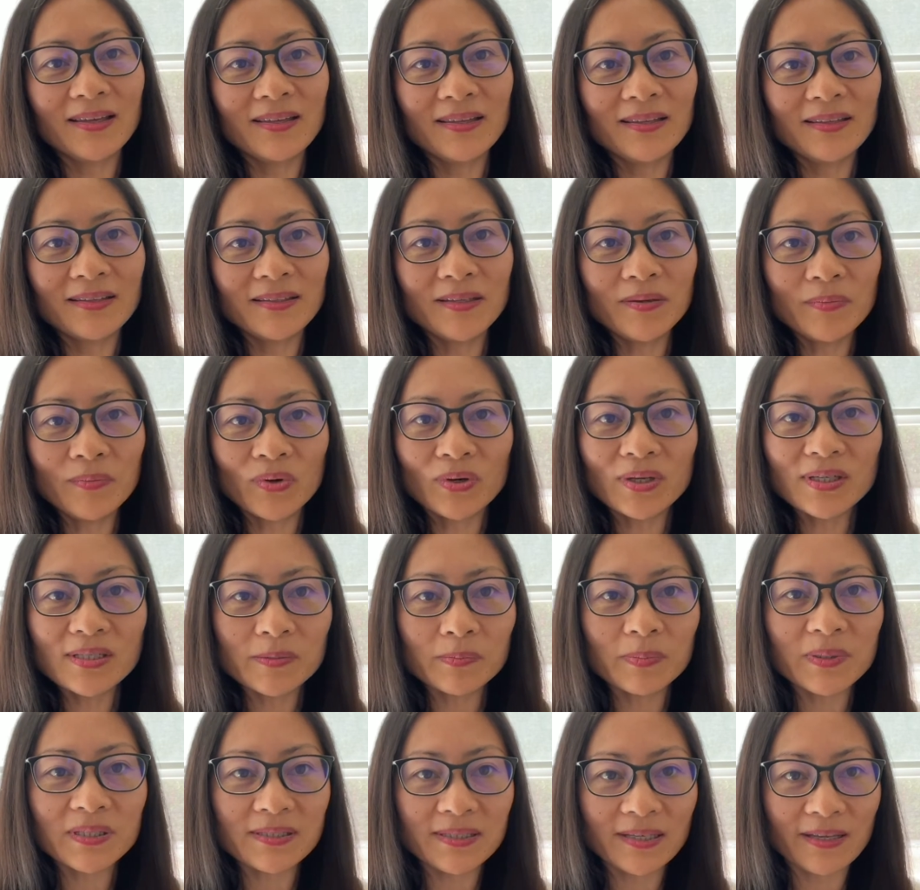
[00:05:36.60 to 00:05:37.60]
the more
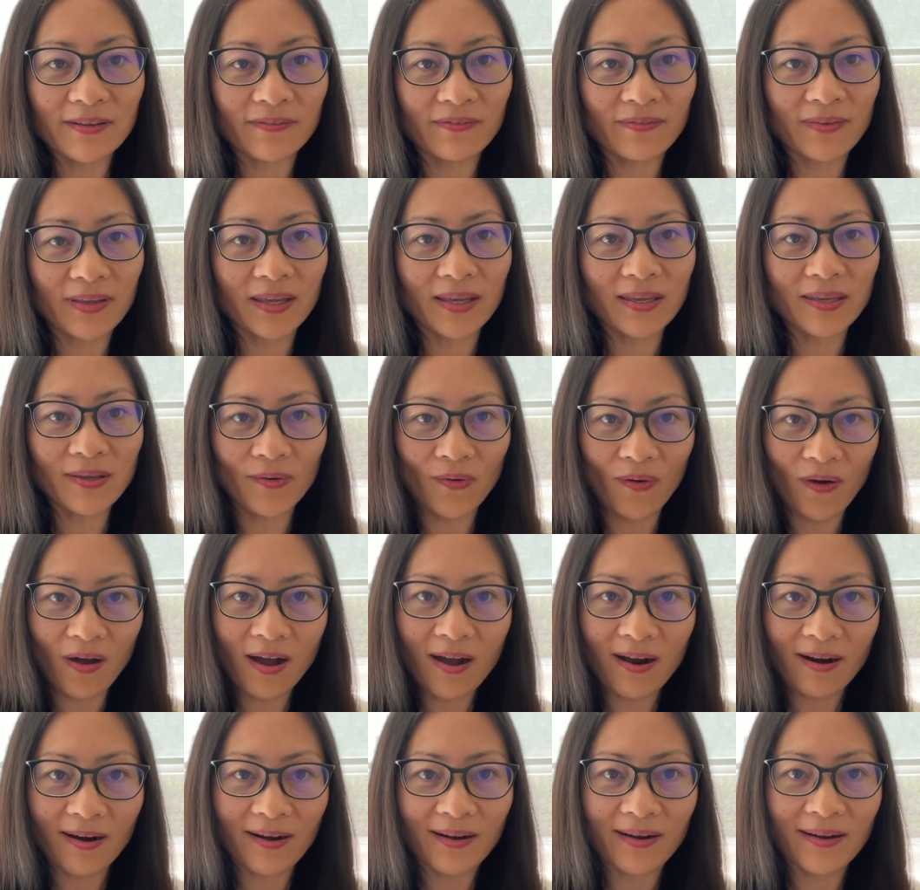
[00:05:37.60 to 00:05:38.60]
specific you
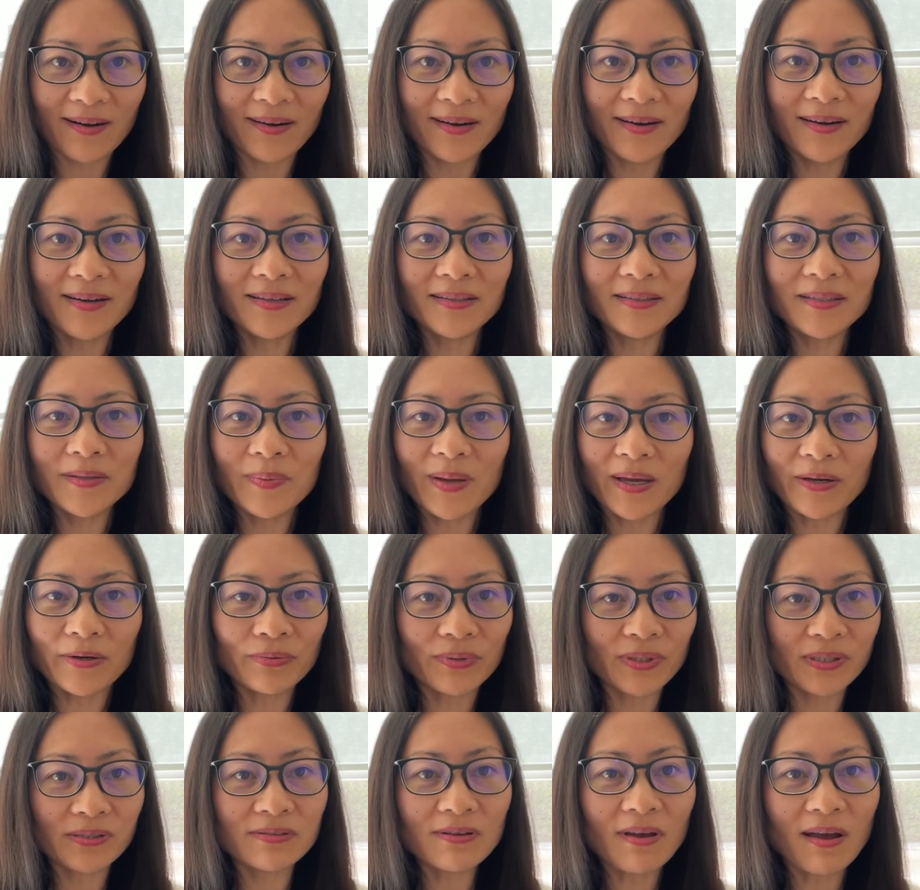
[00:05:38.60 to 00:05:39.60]
are, the better
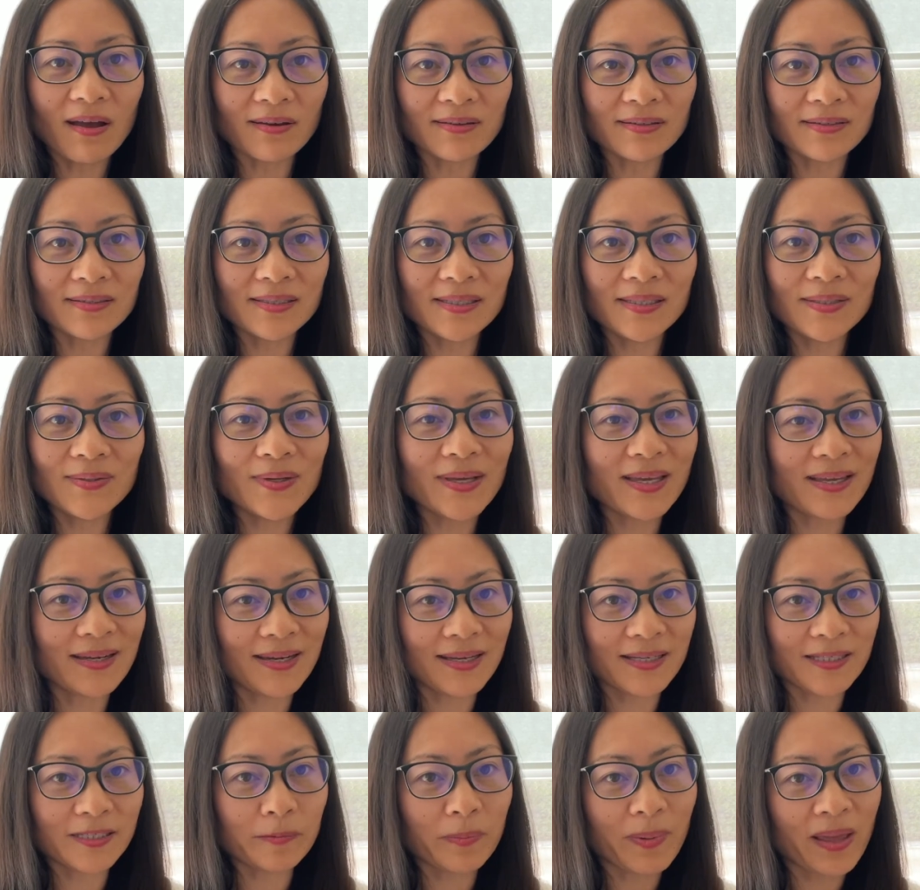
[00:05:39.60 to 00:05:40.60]
results you can
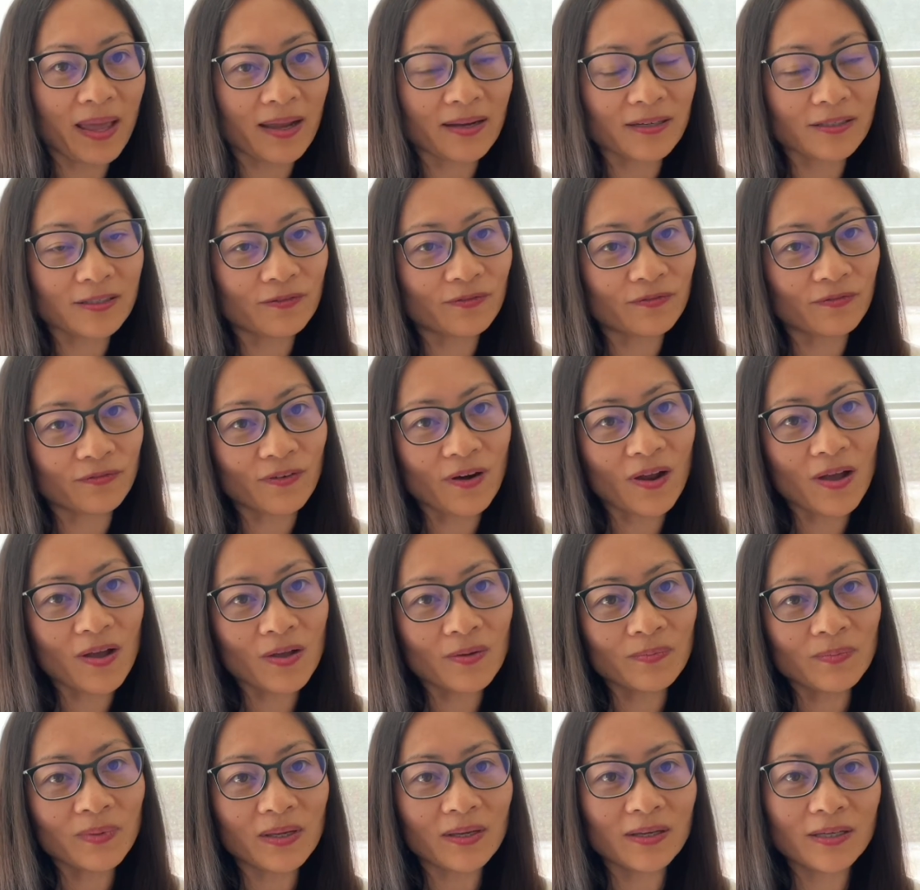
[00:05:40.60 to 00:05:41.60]
expect
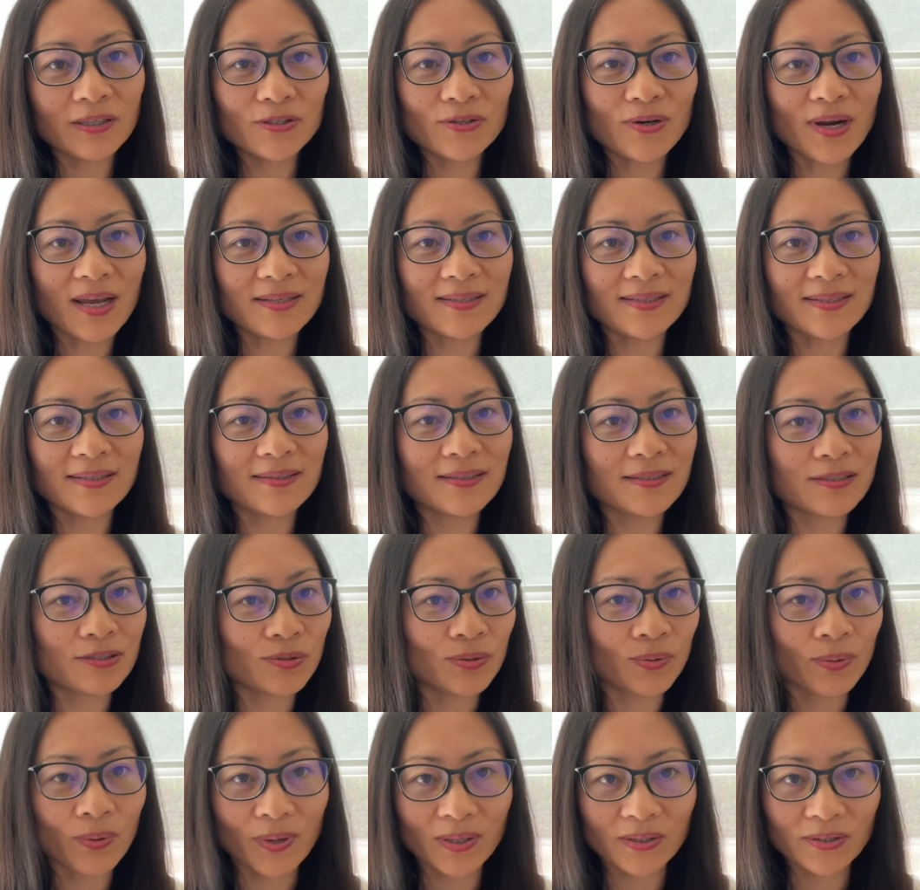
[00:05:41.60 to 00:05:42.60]
from addressing these two
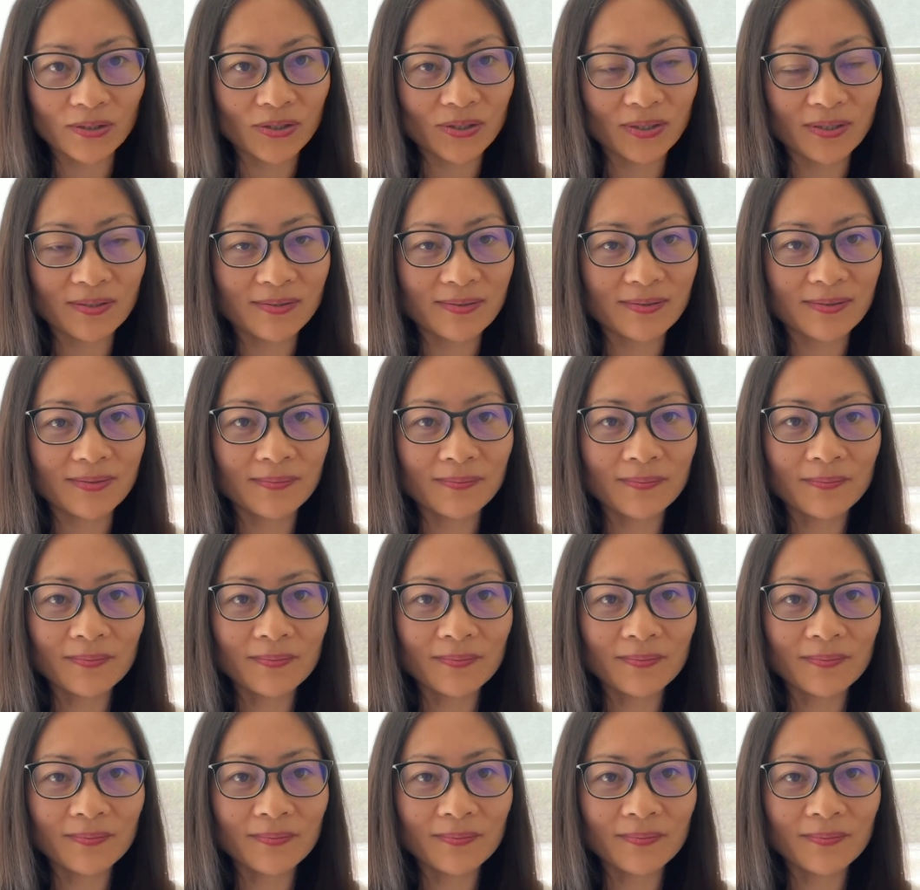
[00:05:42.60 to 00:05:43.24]
questions.